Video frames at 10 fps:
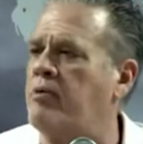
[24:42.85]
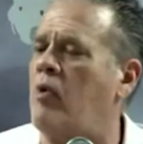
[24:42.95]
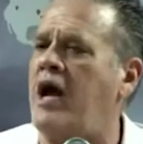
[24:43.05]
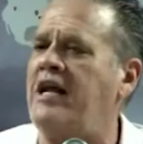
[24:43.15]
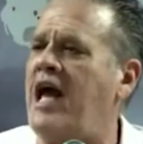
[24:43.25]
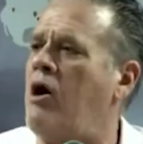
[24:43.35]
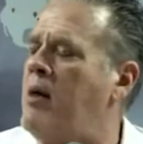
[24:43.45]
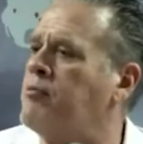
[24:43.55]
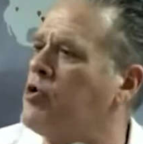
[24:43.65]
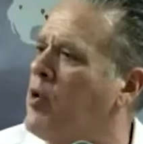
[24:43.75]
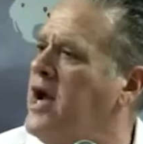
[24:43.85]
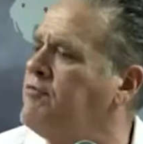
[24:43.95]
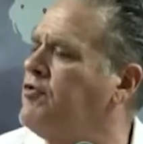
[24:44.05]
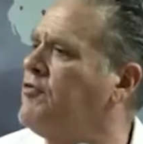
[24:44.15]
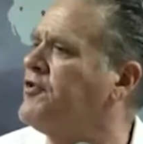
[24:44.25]
but right now I'm
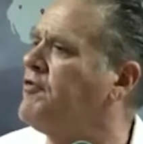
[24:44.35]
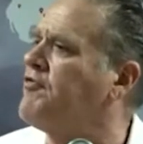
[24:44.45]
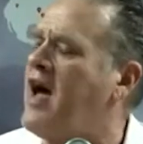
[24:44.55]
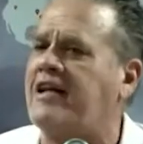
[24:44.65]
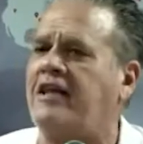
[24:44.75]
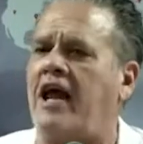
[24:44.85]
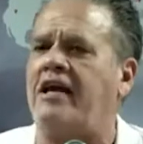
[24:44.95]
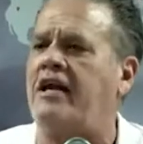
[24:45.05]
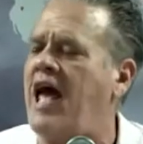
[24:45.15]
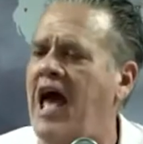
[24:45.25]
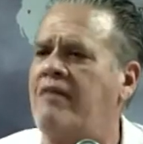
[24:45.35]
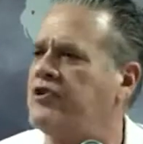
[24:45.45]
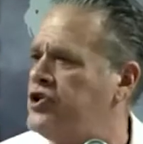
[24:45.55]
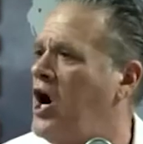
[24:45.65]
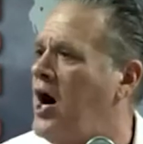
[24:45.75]
grateful for the fact that I can have
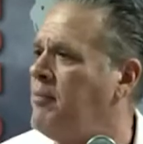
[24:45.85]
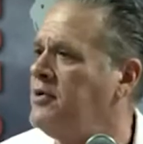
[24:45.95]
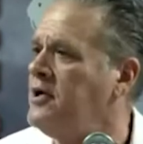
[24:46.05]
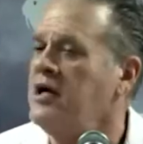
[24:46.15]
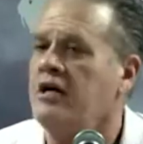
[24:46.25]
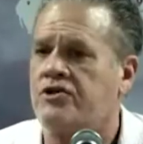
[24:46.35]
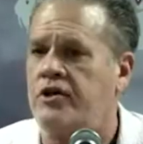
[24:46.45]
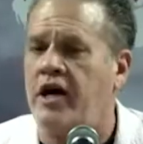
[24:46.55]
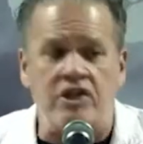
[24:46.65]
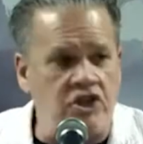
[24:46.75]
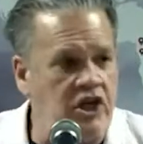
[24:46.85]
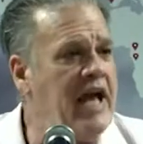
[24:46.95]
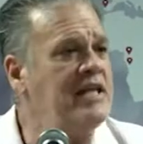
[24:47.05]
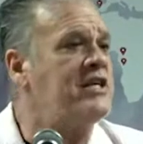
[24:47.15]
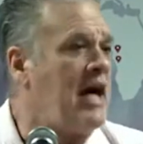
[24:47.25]
a job. So you got to
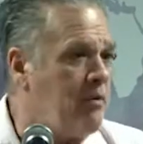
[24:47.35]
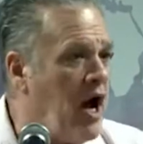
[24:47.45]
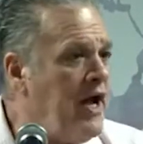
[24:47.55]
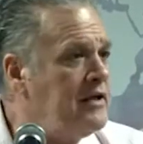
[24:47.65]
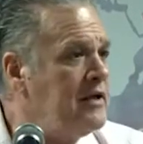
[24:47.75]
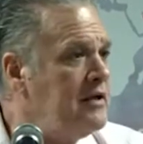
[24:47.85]
change that, right?